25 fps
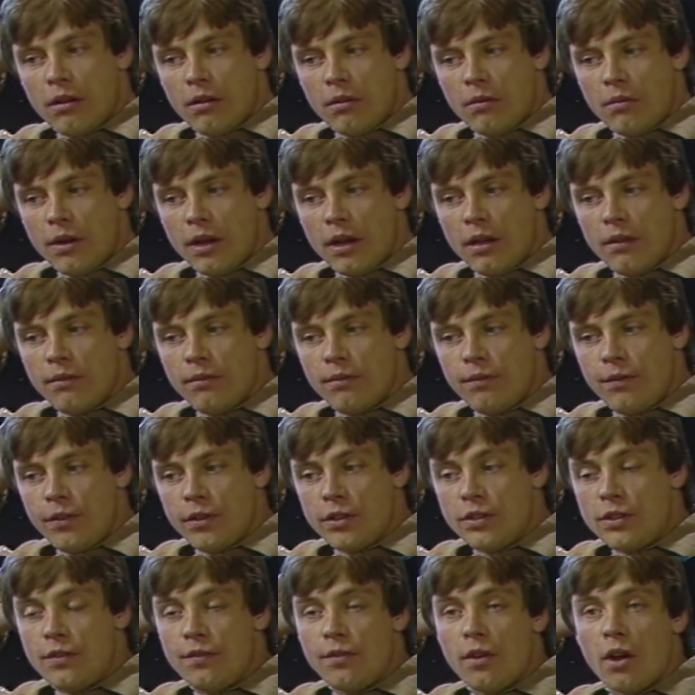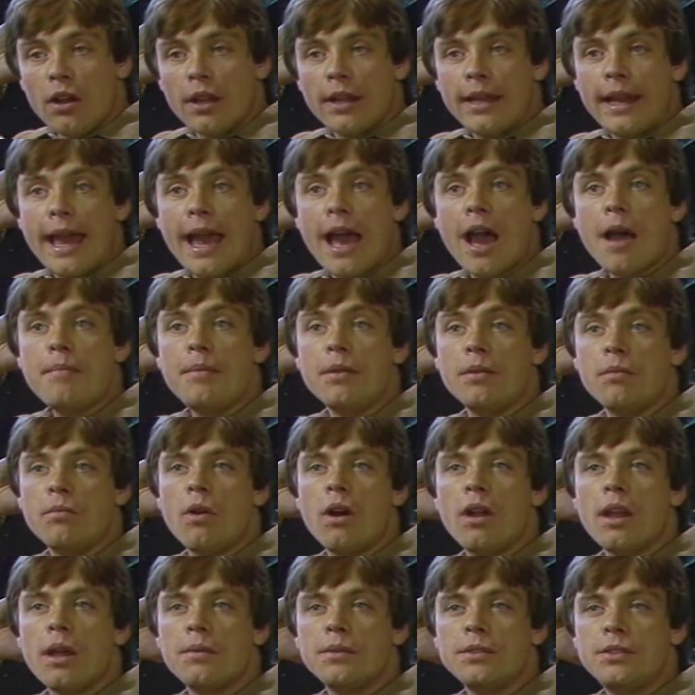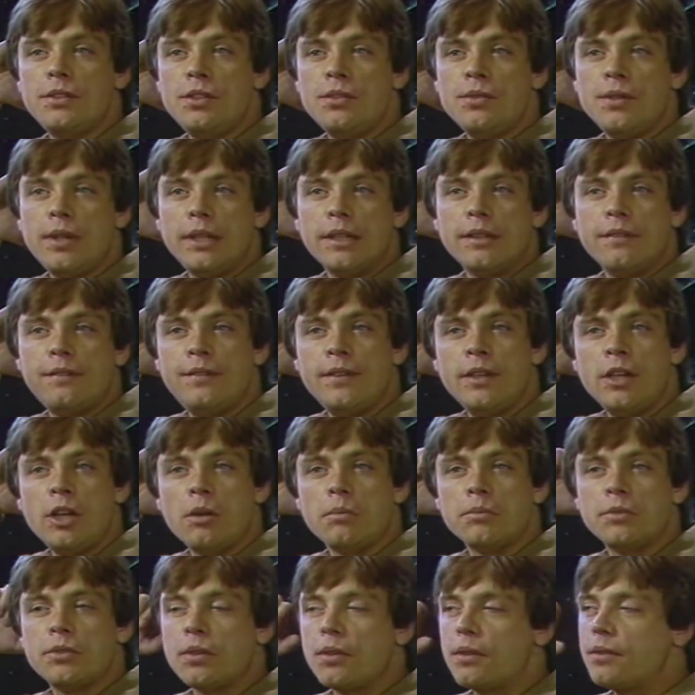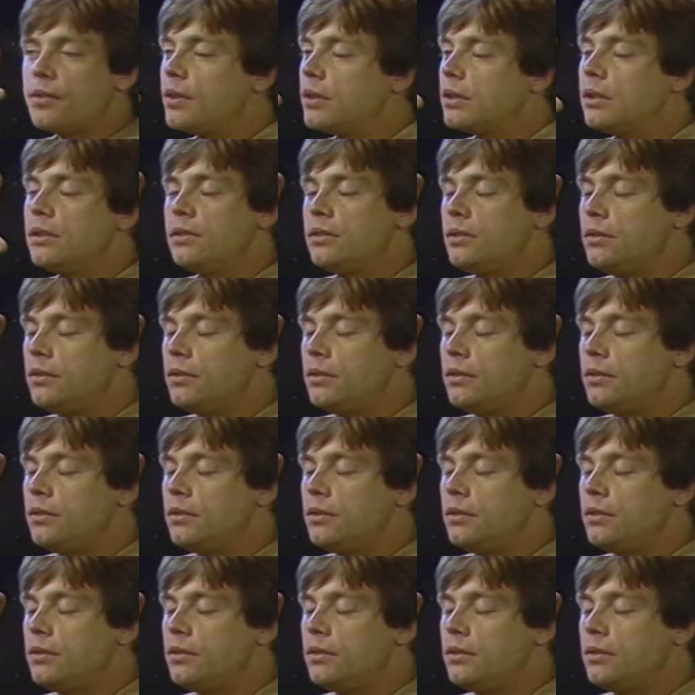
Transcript: Well, first of all, it happened while I was doing the film, so there's a